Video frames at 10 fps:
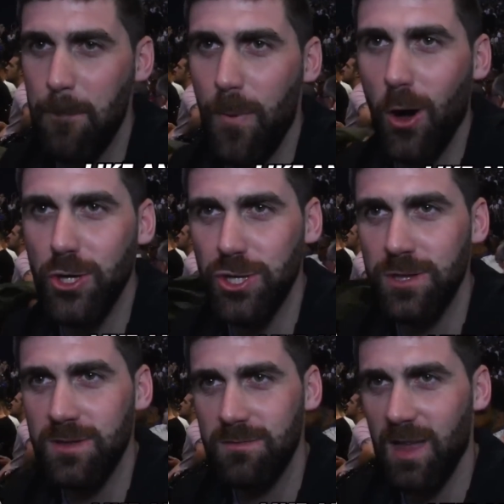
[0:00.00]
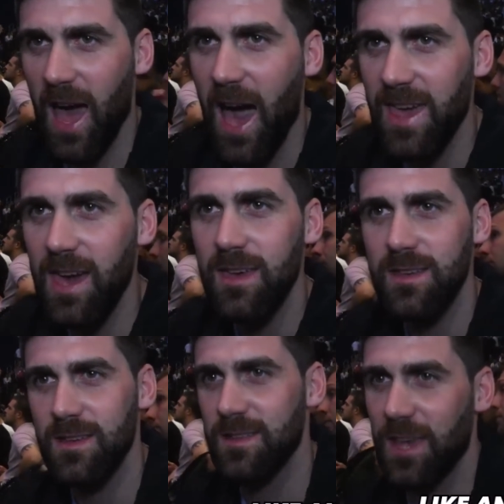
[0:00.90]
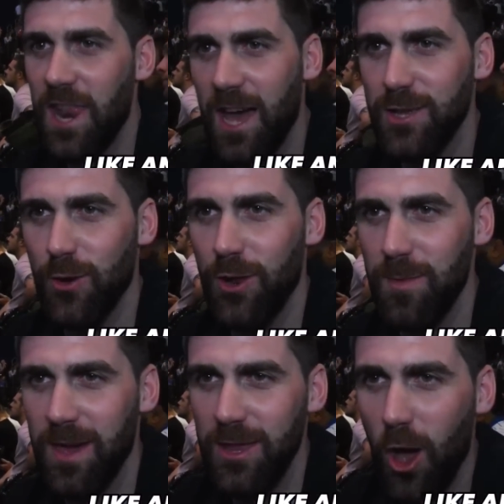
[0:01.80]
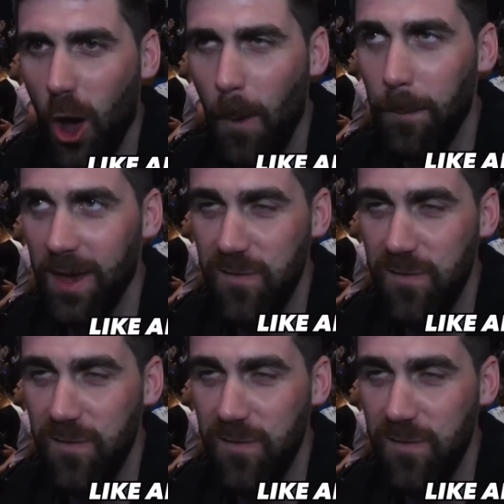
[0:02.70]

boxing higher than that, do you know what I mean? Not going to be